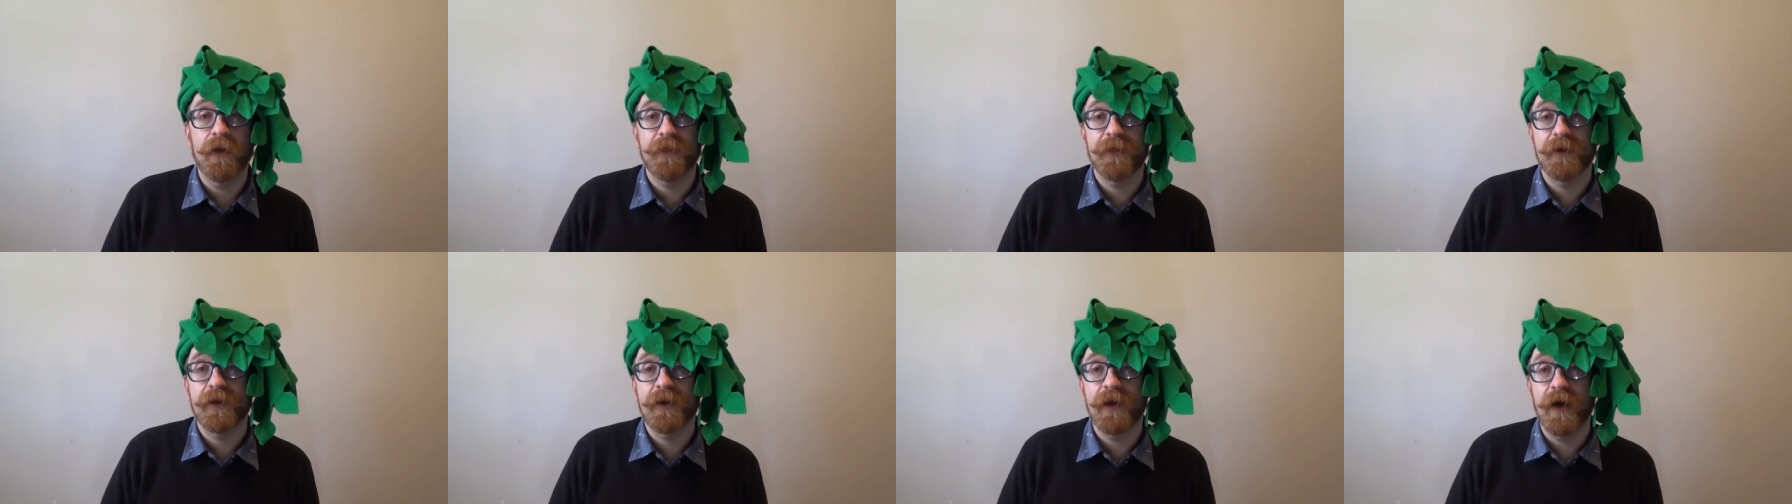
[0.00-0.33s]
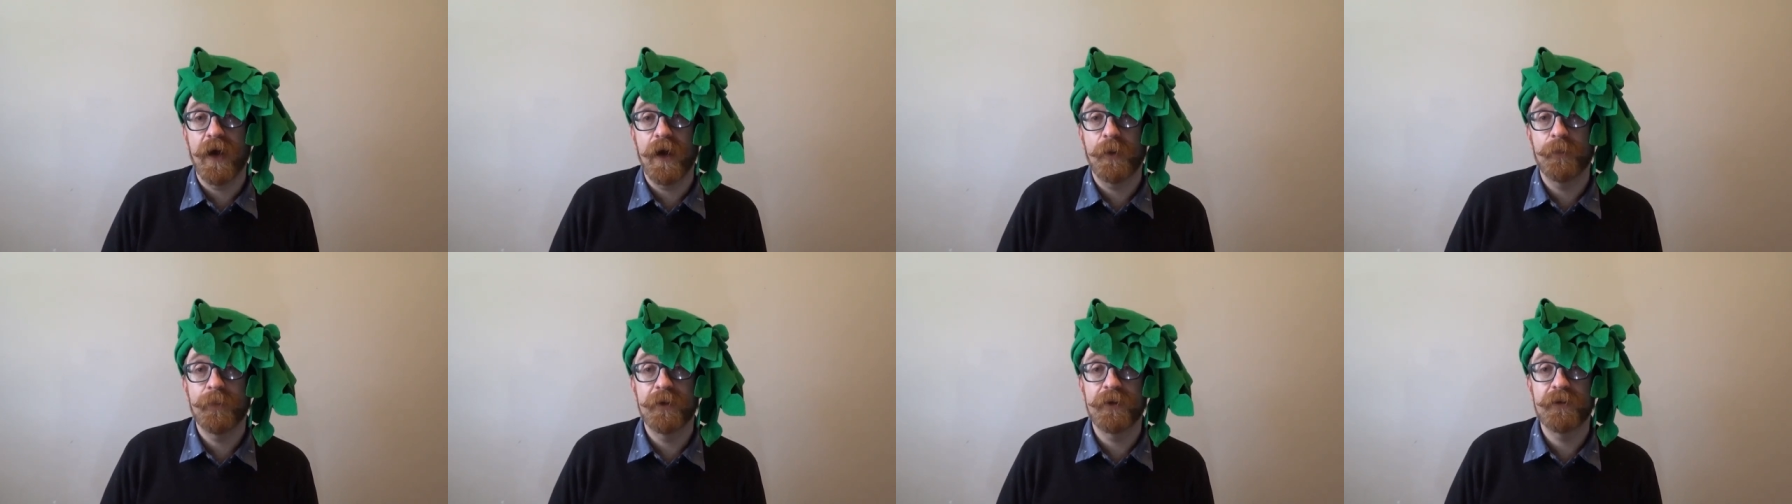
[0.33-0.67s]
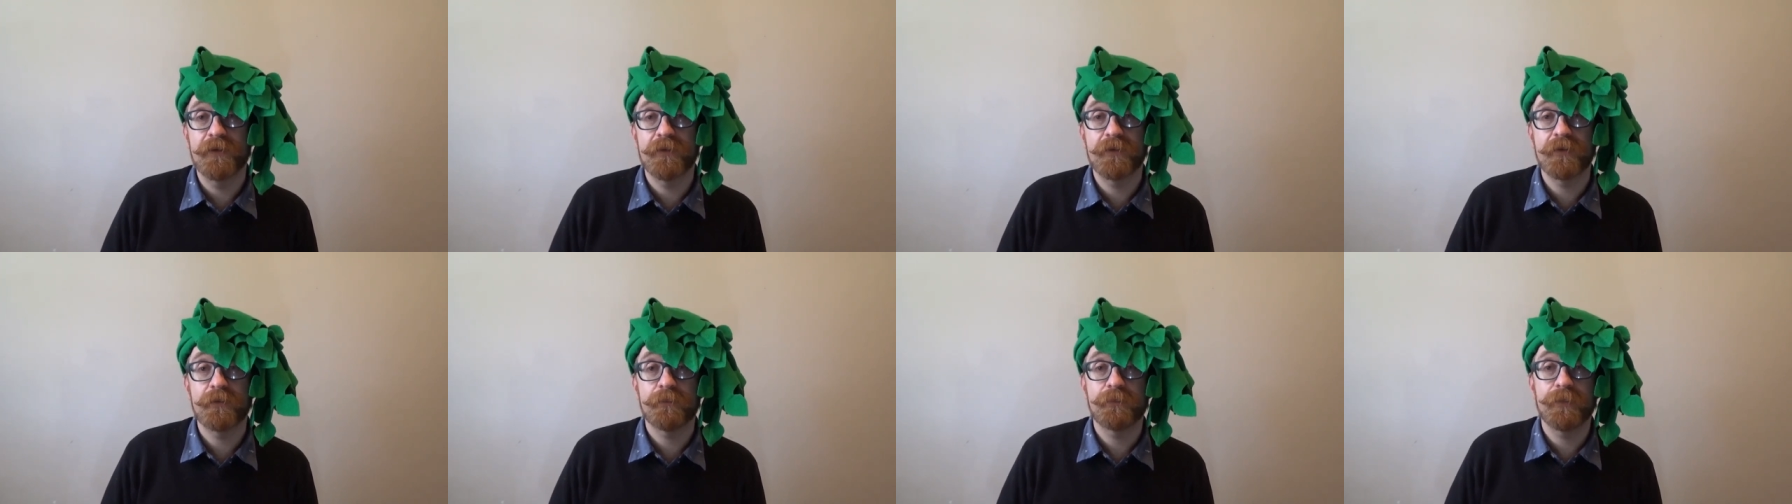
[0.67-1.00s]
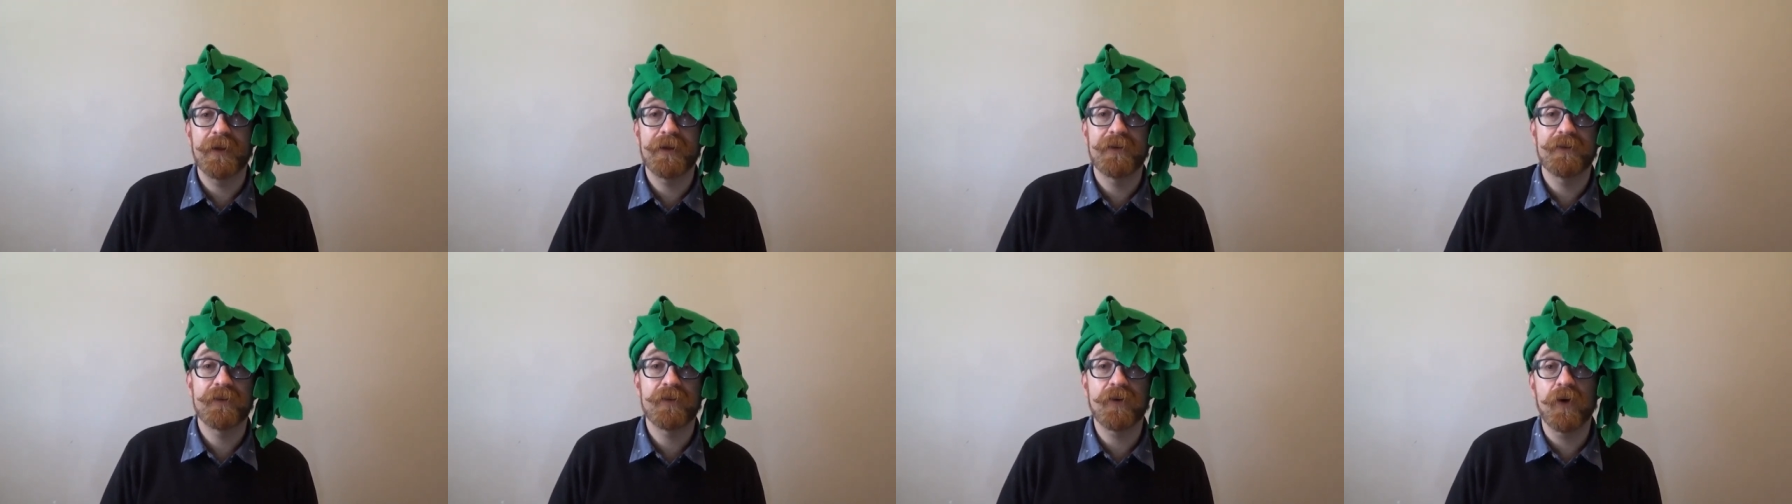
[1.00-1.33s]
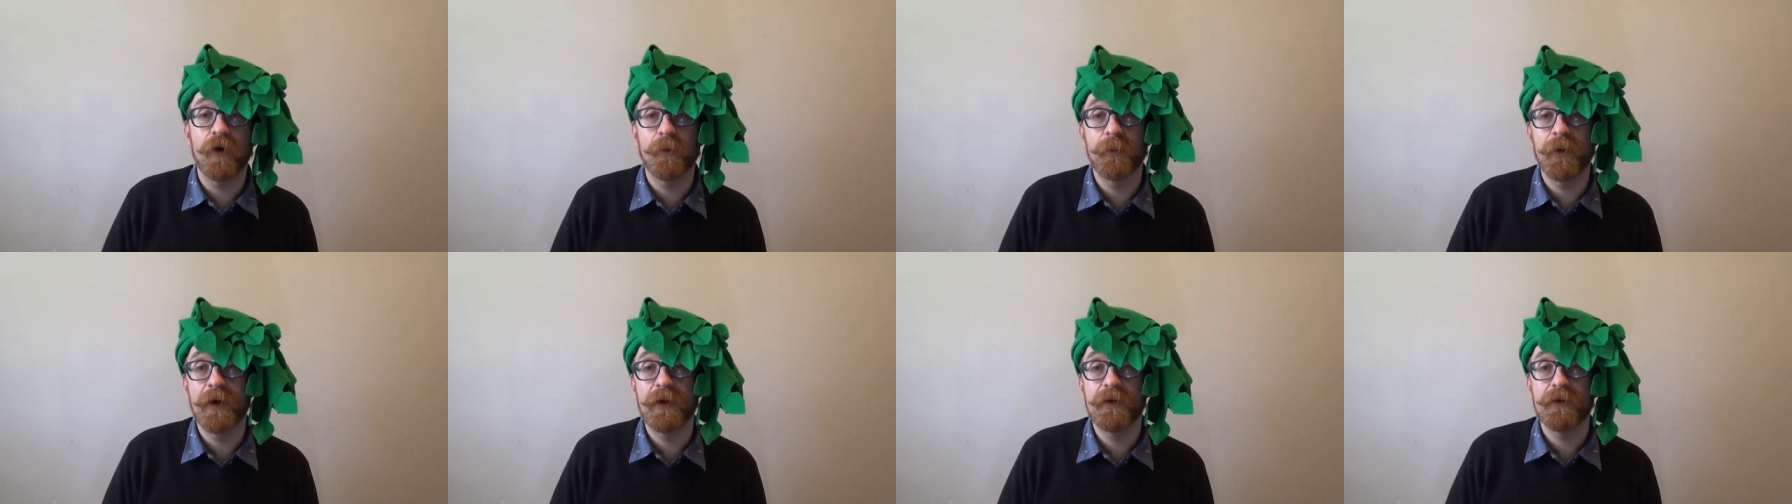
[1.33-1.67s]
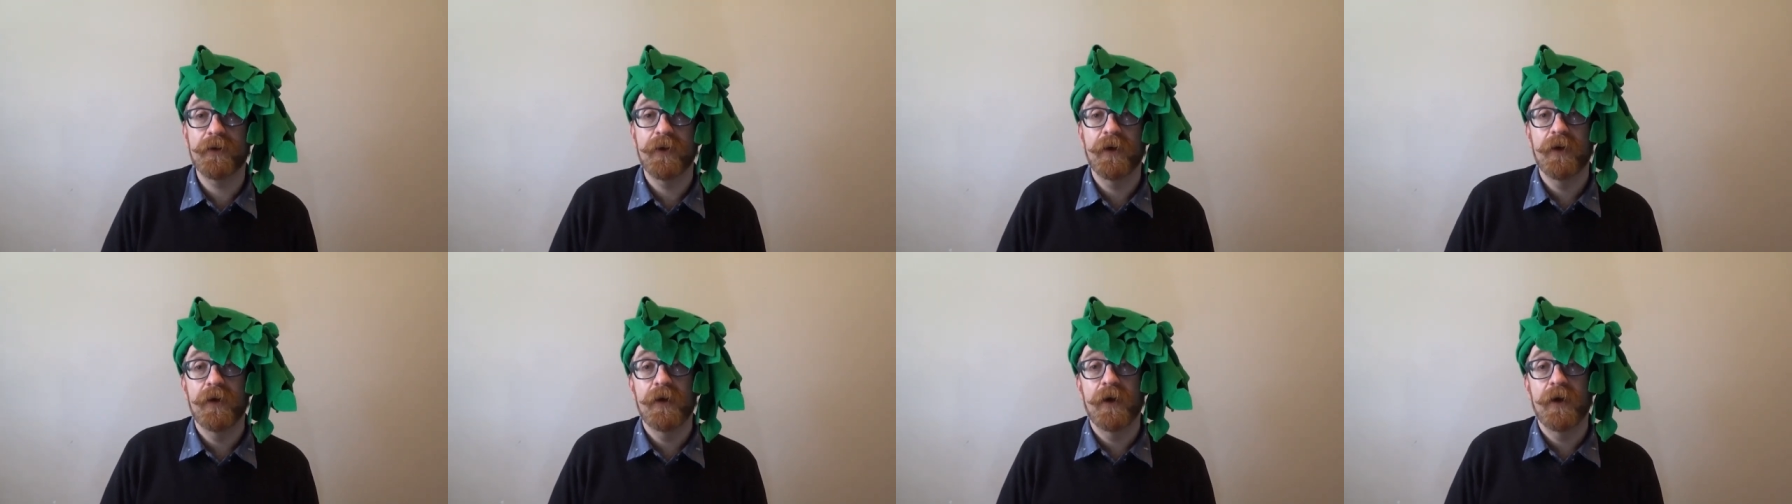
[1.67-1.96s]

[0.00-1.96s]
other garments, please comment.